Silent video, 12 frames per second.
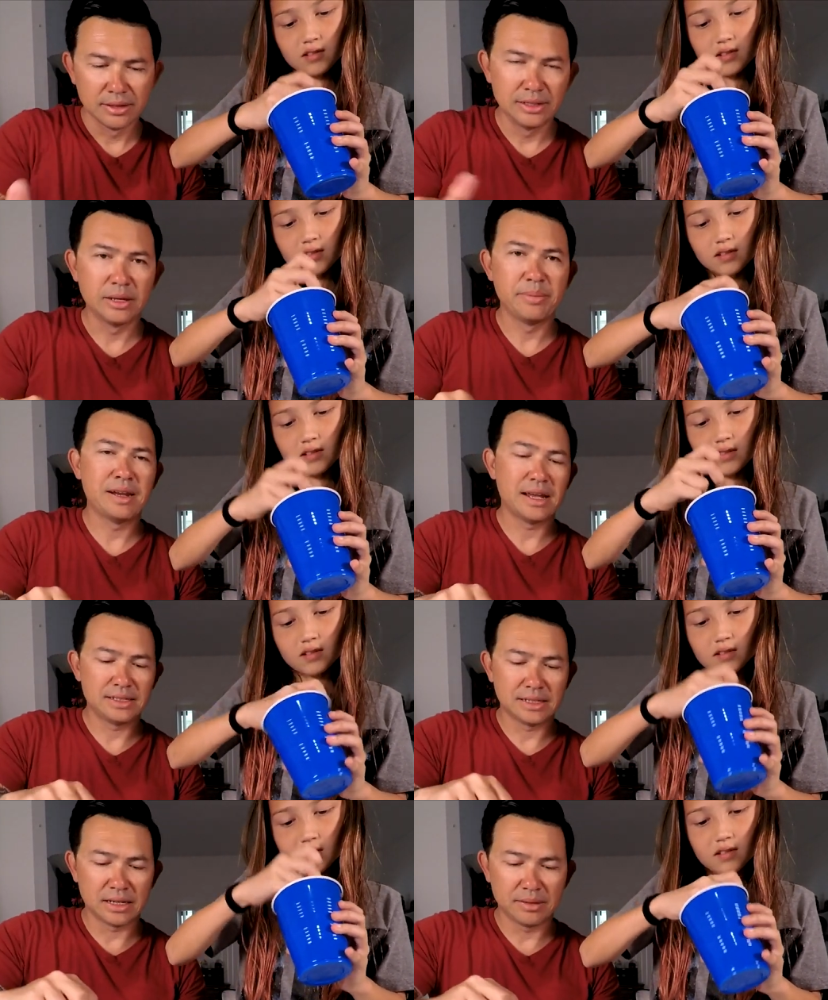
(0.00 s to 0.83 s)
Speaker 1: little bit
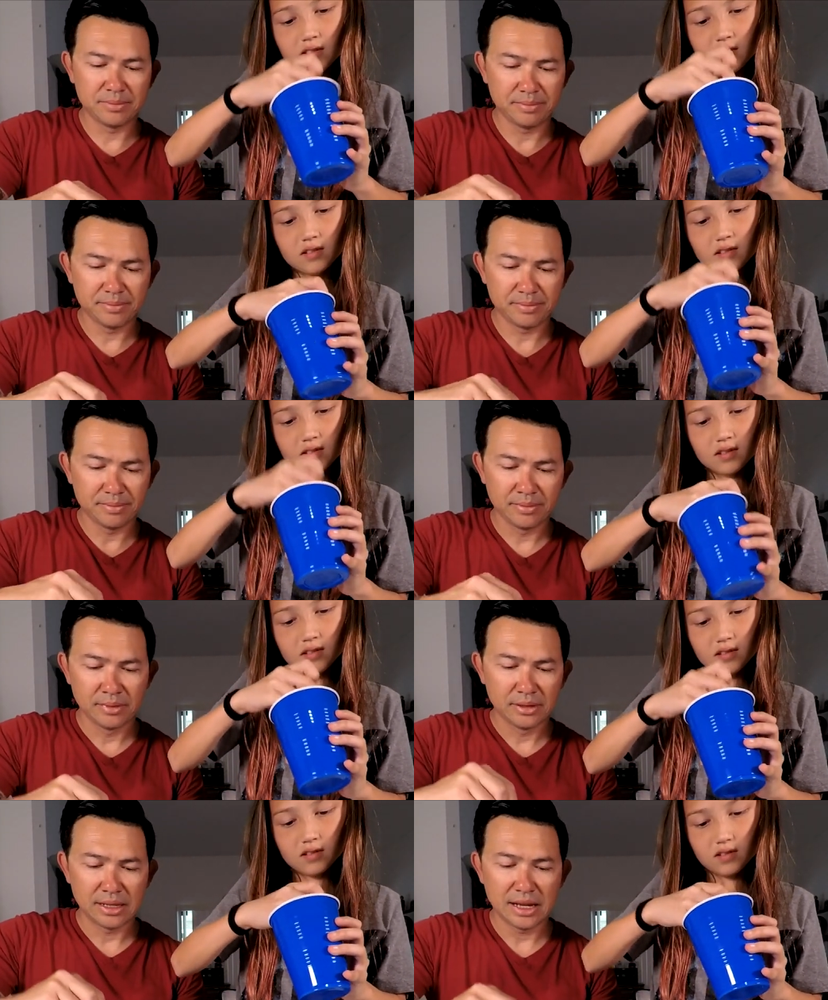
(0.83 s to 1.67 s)
at a time.
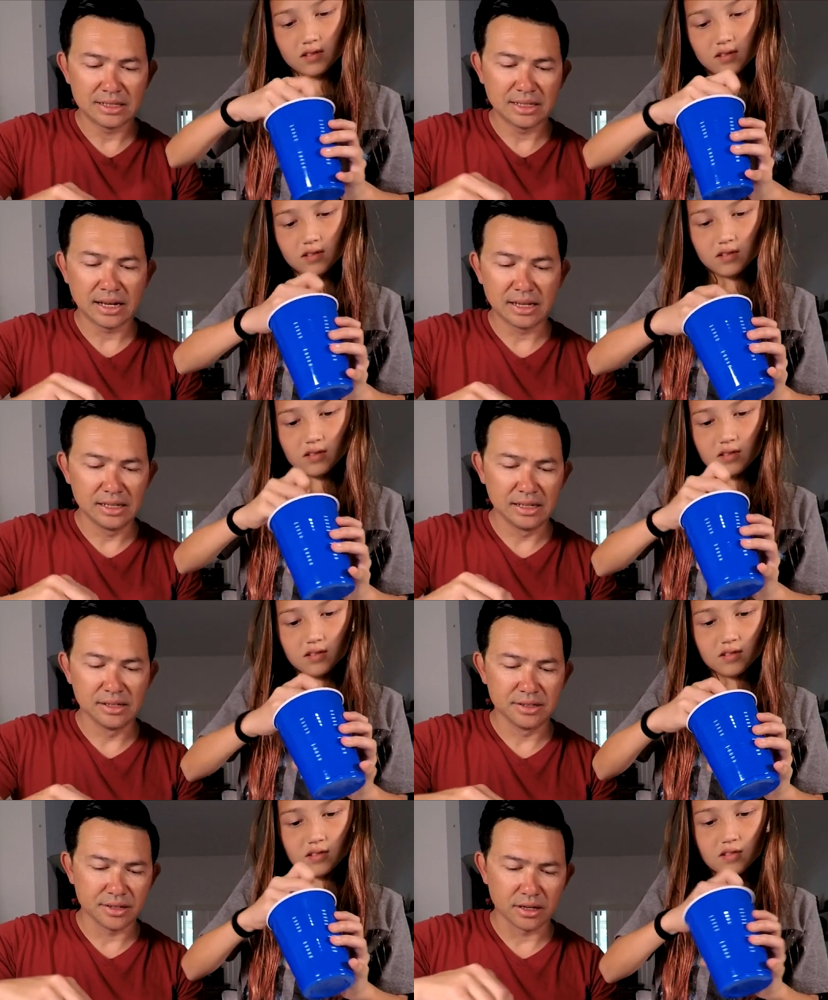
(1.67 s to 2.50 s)
Last thing I need
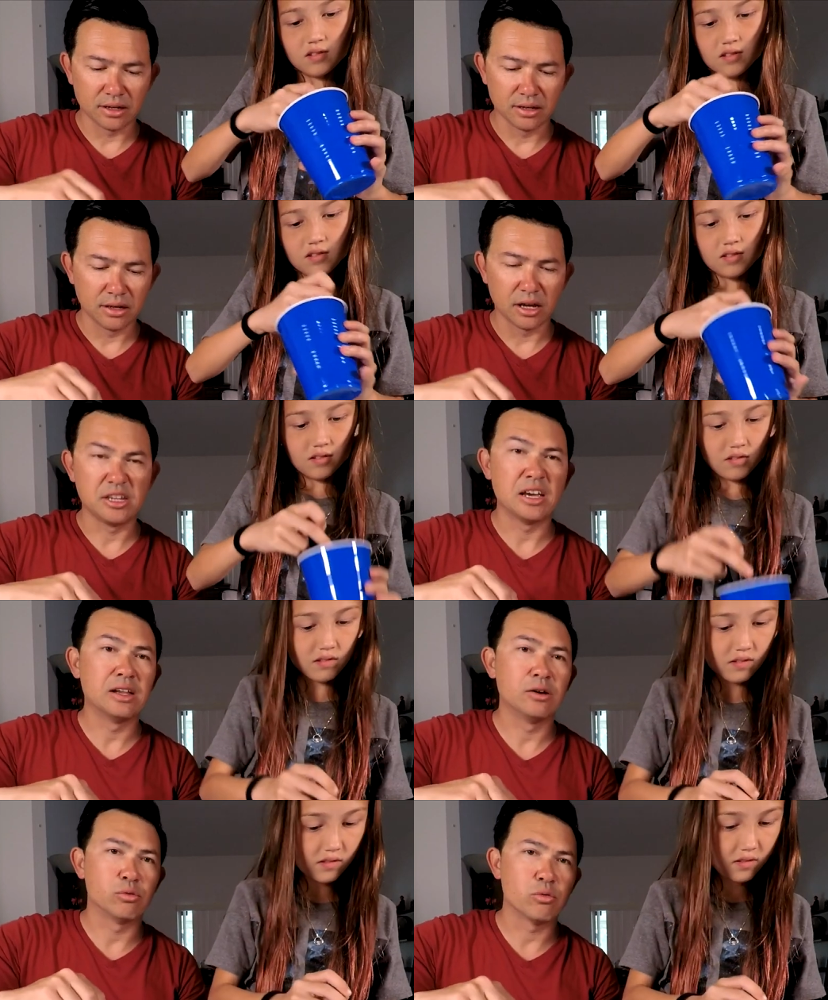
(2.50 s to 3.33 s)
is a
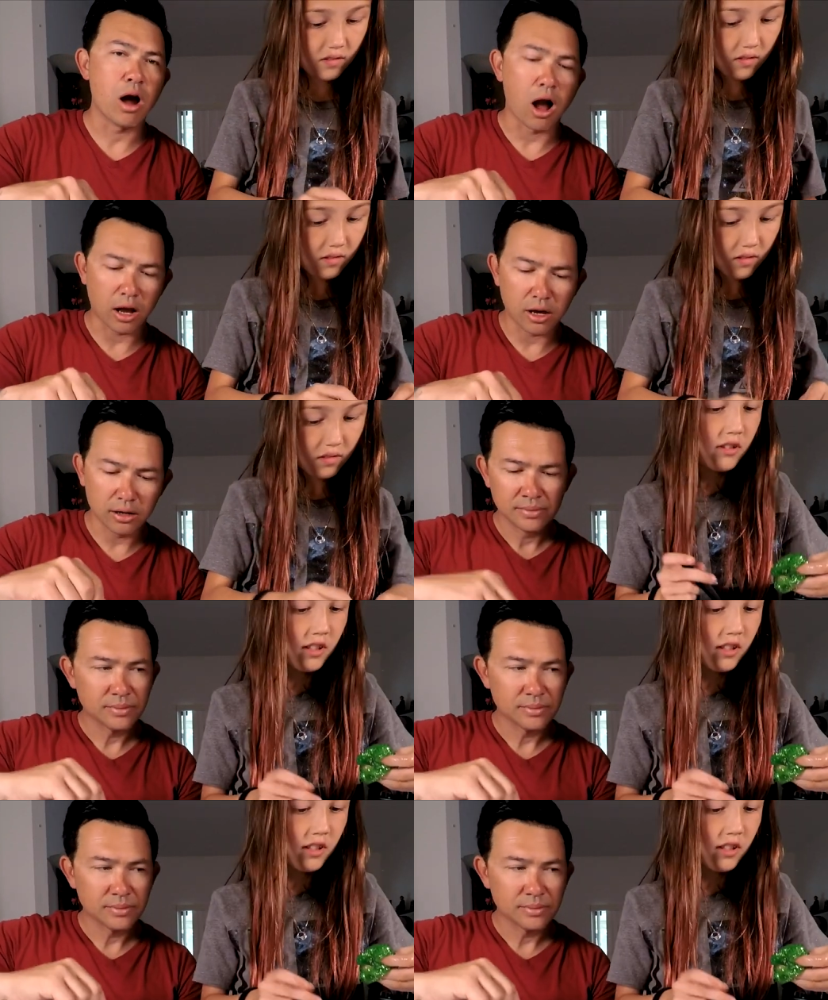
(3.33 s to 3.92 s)
yellow rock.